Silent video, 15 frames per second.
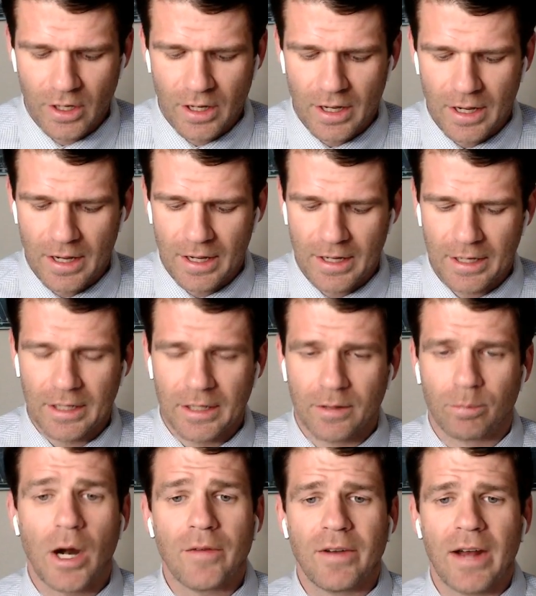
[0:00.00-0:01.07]

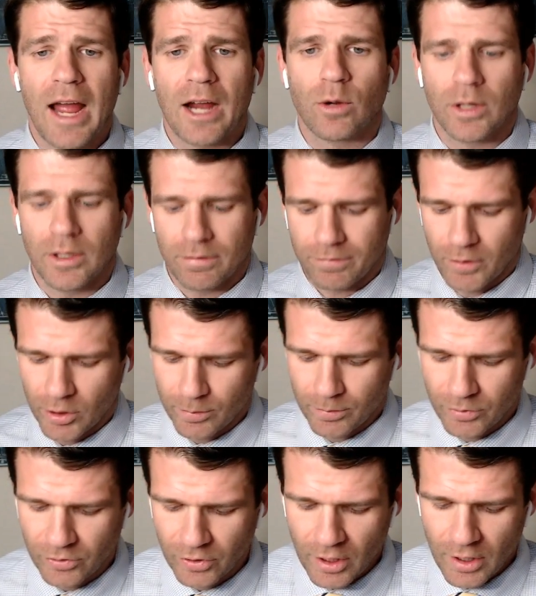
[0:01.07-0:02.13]
private equity
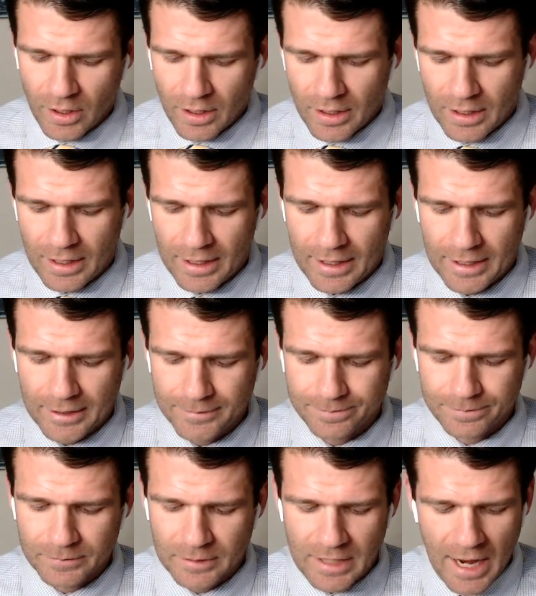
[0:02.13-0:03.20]
firms,
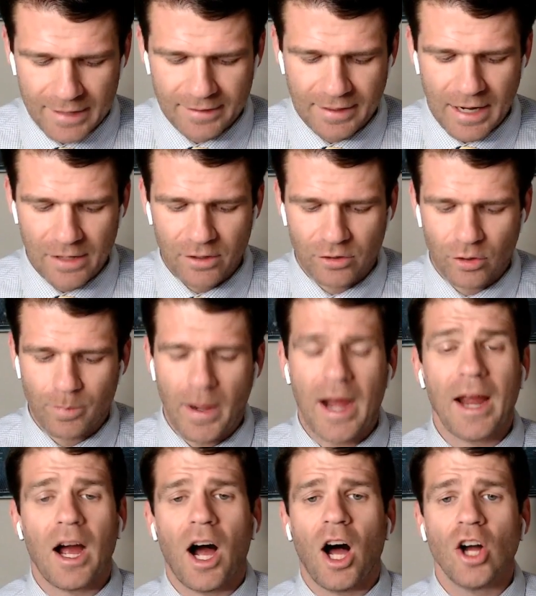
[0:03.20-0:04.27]
got together to
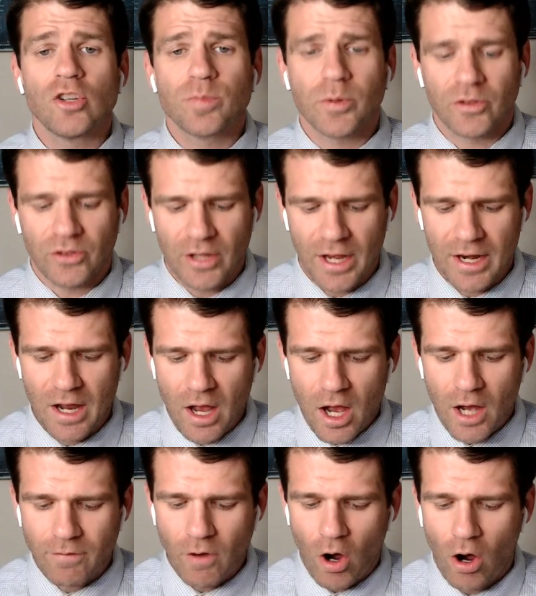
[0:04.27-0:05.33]
buy 100%
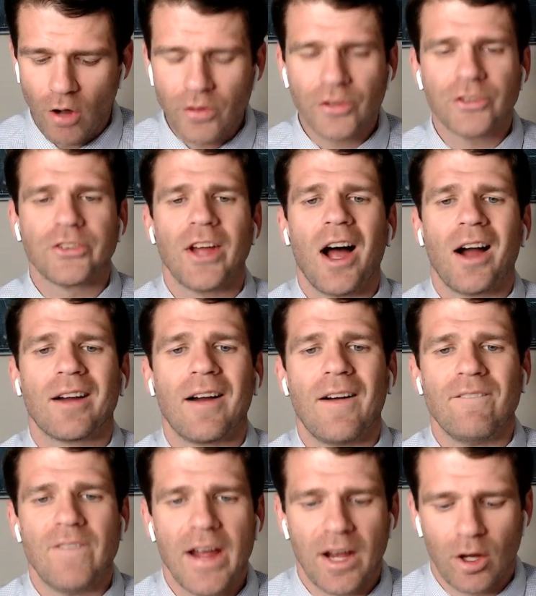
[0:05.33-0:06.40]
of all the stock
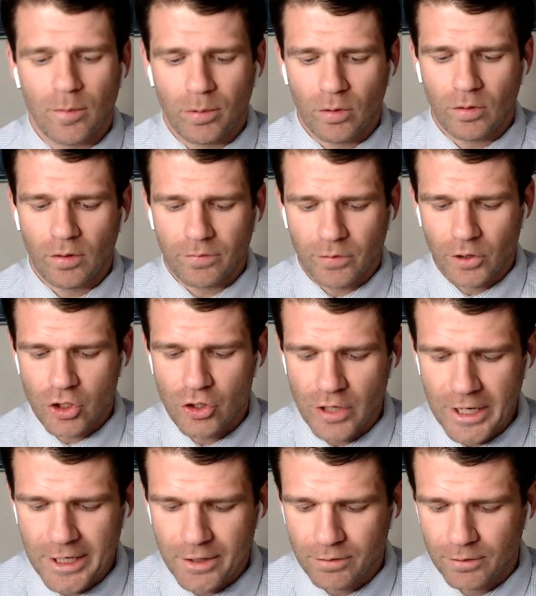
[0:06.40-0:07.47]
available for
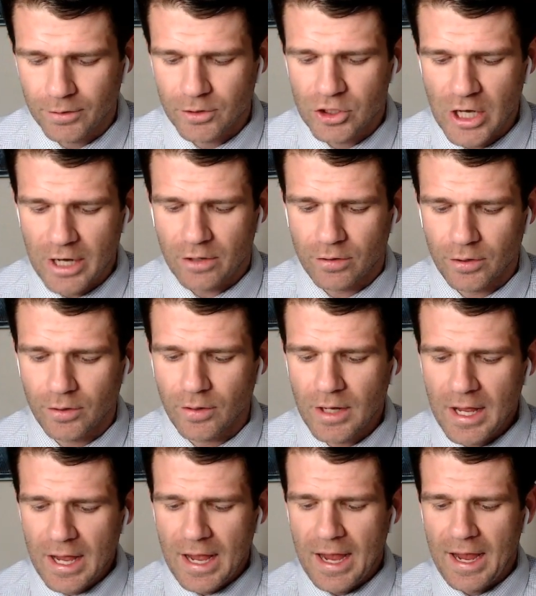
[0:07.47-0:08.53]
J. Crew,
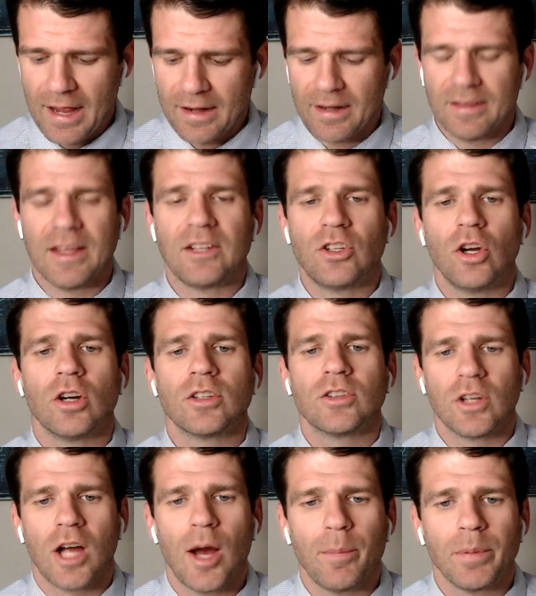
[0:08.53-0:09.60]
and they took
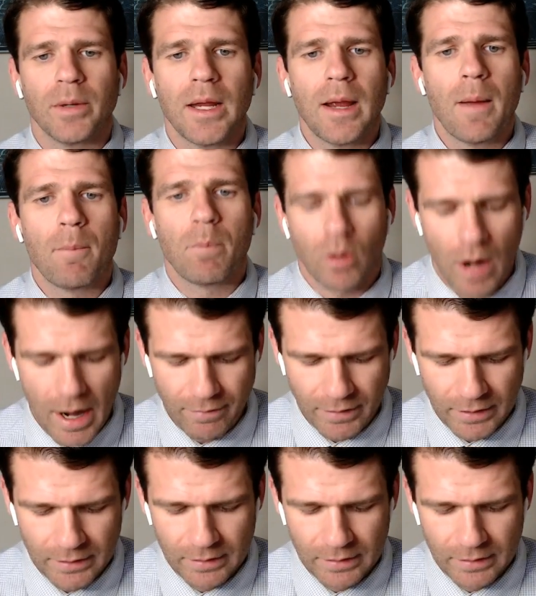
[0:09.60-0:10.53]
the company private.